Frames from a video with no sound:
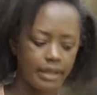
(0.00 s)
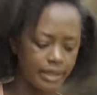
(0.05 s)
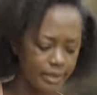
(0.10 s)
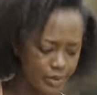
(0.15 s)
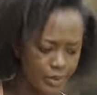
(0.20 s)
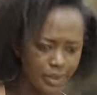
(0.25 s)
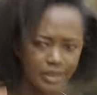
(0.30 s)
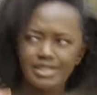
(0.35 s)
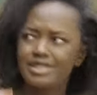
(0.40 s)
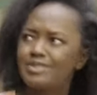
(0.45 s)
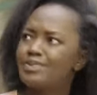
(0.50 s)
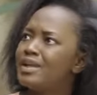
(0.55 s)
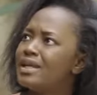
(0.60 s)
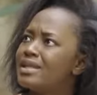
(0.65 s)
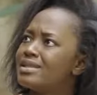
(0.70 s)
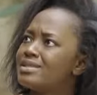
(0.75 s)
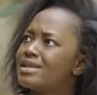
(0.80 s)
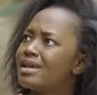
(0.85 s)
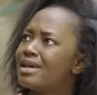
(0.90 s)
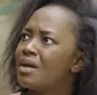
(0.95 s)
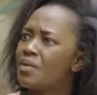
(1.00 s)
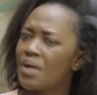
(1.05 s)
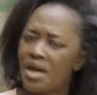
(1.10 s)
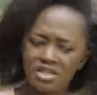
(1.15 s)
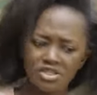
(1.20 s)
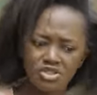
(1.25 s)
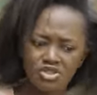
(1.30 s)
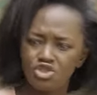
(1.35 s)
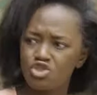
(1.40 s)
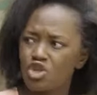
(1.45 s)
I know it's plate.
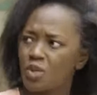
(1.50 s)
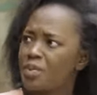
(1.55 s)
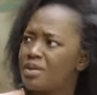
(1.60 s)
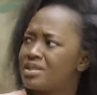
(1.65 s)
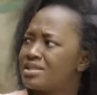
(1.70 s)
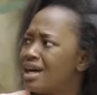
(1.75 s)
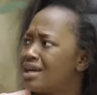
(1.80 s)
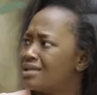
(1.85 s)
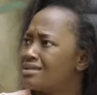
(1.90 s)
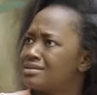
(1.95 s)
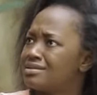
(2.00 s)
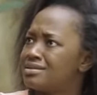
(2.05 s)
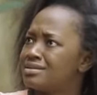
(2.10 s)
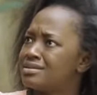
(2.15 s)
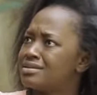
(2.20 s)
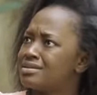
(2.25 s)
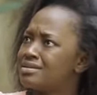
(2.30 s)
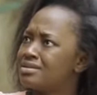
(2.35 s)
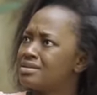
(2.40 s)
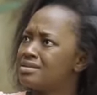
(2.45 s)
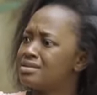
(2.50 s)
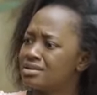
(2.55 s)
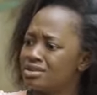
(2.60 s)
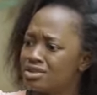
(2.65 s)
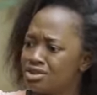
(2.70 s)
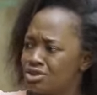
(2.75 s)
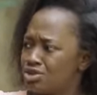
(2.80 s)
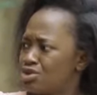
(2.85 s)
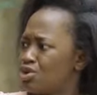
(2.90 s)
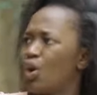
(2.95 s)
Why did you drop it and
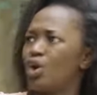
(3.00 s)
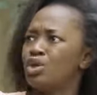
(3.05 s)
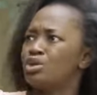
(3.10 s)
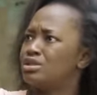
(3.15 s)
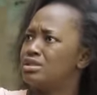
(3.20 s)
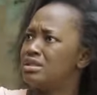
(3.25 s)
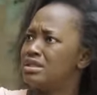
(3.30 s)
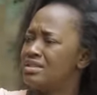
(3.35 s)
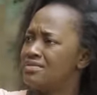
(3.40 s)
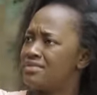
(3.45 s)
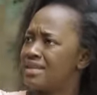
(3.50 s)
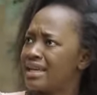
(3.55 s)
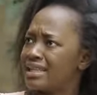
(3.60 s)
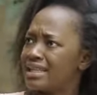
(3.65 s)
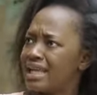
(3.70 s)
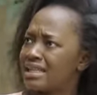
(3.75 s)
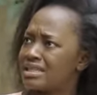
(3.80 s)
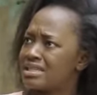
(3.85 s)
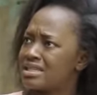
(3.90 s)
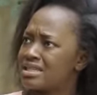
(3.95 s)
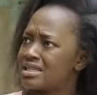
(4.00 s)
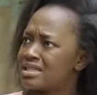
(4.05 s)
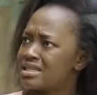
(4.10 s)
turn to leave like that?